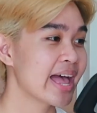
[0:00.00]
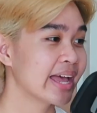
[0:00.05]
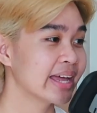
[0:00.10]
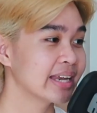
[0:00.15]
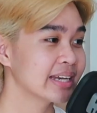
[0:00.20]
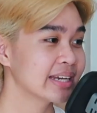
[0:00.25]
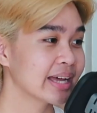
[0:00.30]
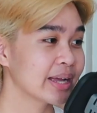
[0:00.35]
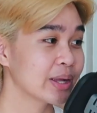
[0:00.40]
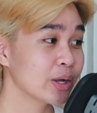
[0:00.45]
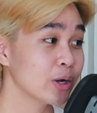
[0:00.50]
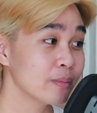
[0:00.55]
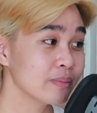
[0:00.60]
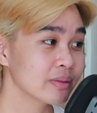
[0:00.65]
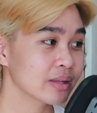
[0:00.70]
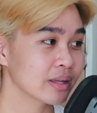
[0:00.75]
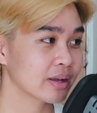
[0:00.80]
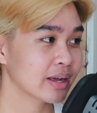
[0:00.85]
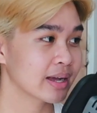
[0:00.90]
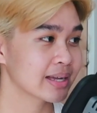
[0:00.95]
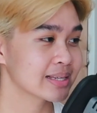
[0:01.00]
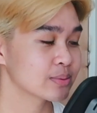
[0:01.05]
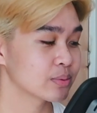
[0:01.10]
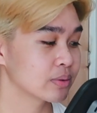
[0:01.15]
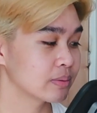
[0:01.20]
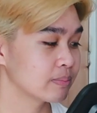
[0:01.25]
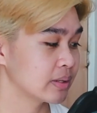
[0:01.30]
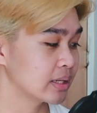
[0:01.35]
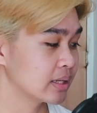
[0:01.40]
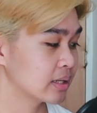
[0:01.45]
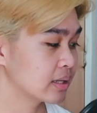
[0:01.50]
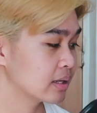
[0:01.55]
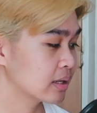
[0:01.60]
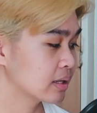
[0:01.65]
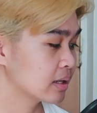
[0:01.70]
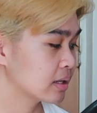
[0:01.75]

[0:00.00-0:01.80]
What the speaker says: and I hope that you guys would be